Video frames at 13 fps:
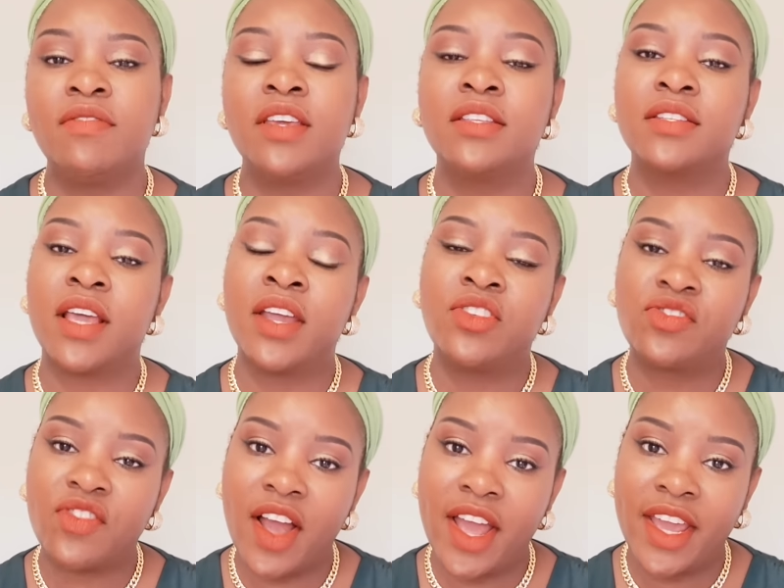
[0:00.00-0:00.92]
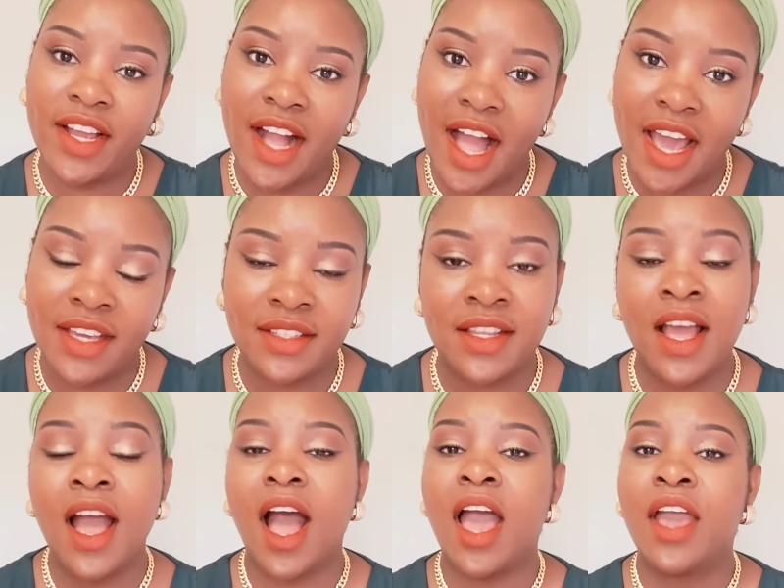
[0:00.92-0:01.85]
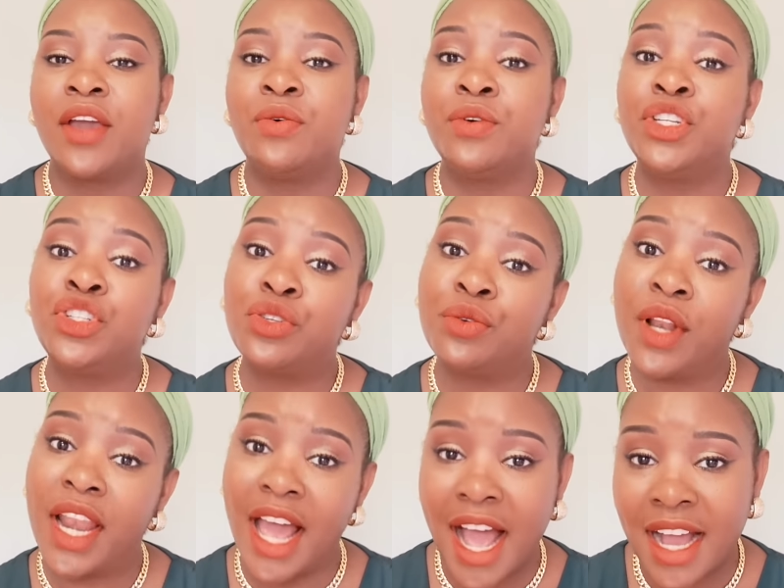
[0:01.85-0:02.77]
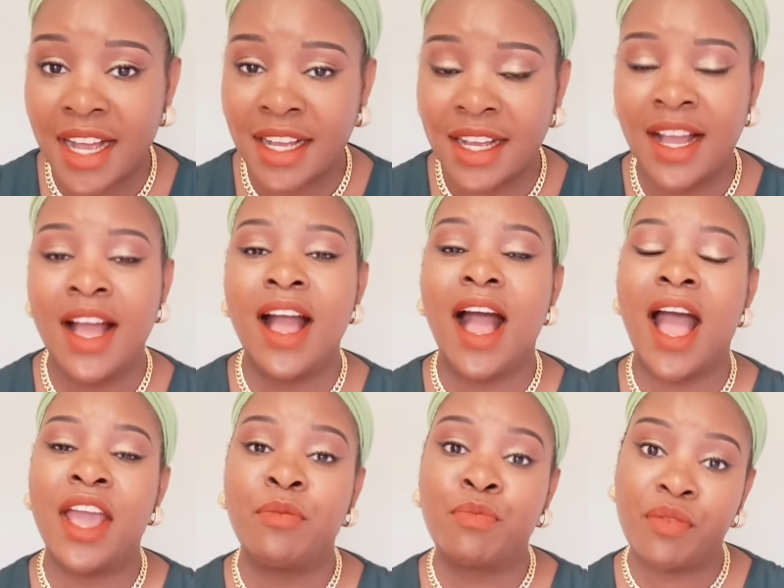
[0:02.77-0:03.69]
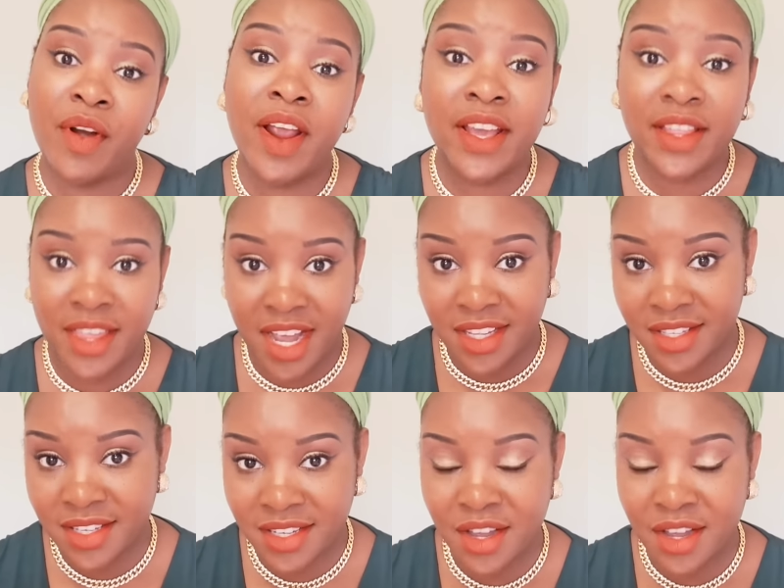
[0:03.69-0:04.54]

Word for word: it a try, guys. I wish you luck. I pray that